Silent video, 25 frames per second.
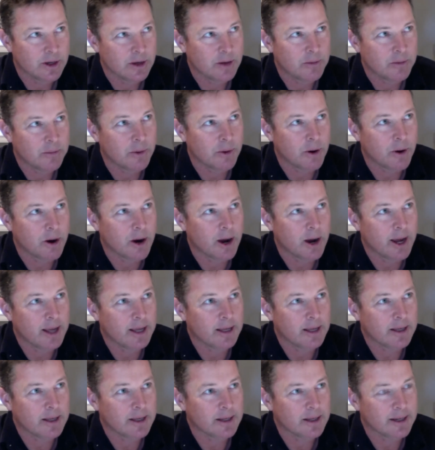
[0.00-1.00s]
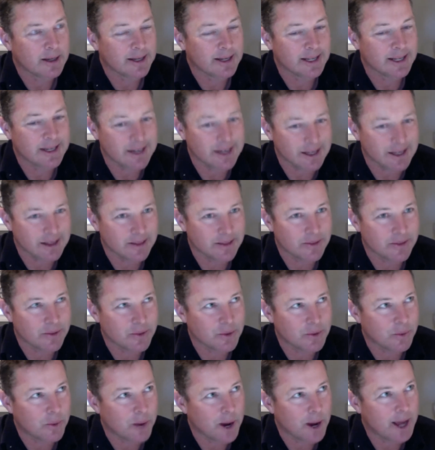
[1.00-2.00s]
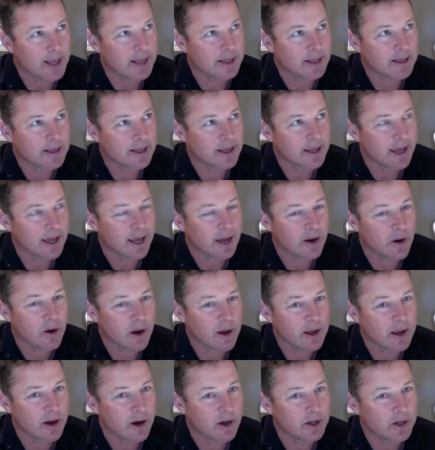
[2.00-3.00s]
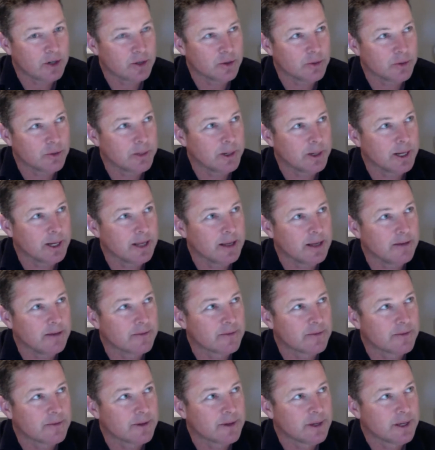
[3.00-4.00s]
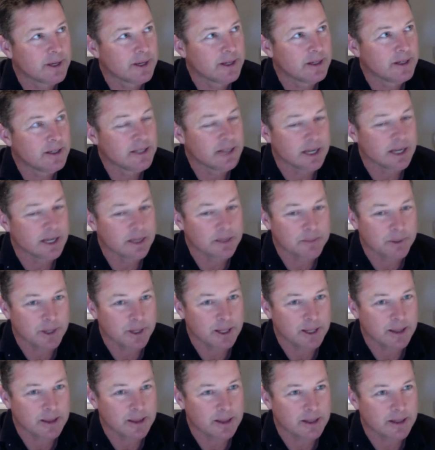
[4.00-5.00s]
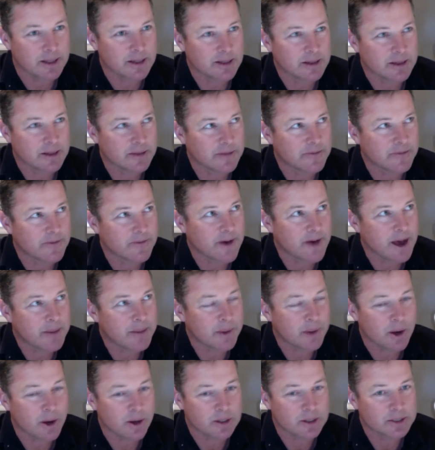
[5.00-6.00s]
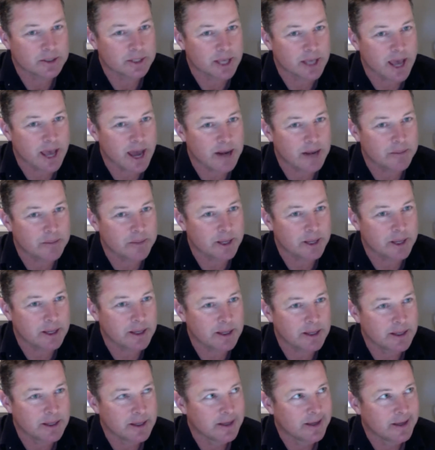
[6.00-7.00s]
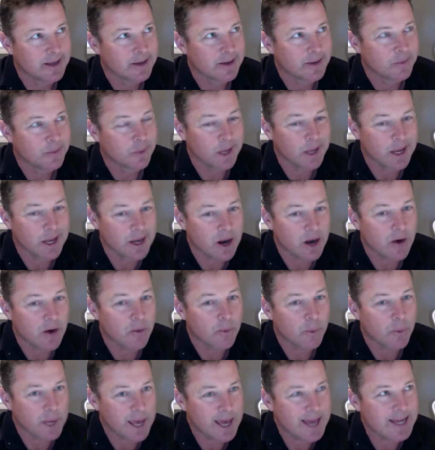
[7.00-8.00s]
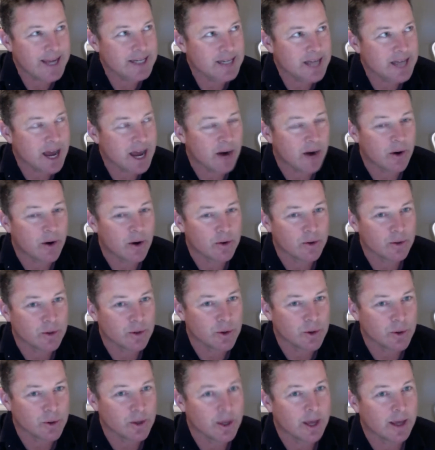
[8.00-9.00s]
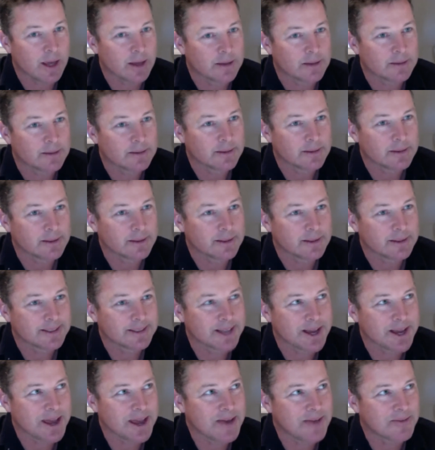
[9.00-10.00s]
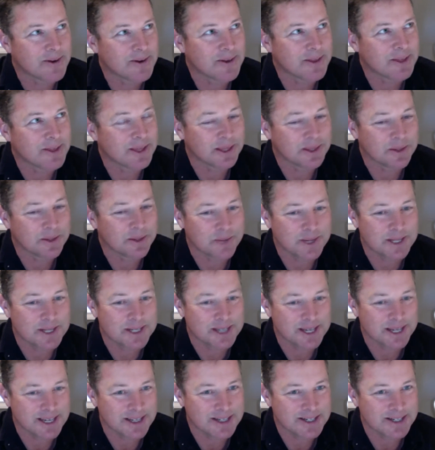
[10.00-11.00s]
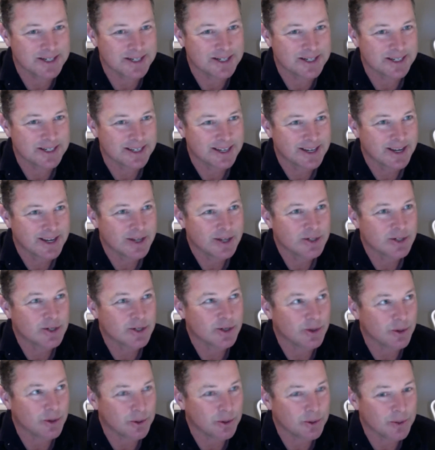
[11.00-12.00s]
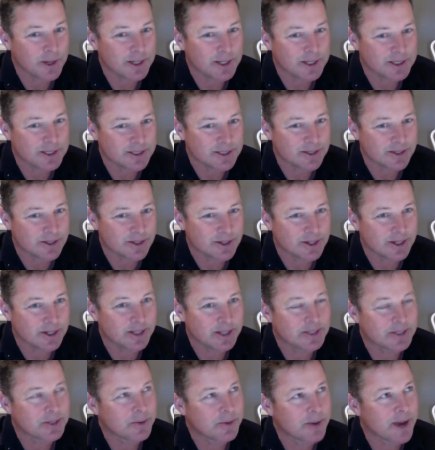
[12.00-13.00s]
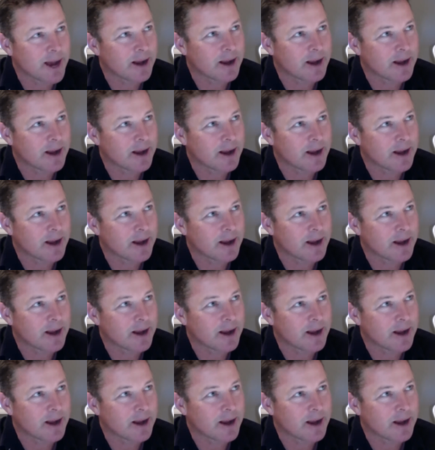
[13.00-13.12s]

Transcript: by leading the way. And I do believe deeply that the Farm Owners Academy, we eat our own cooking. So everything that we teach to you and certainly to our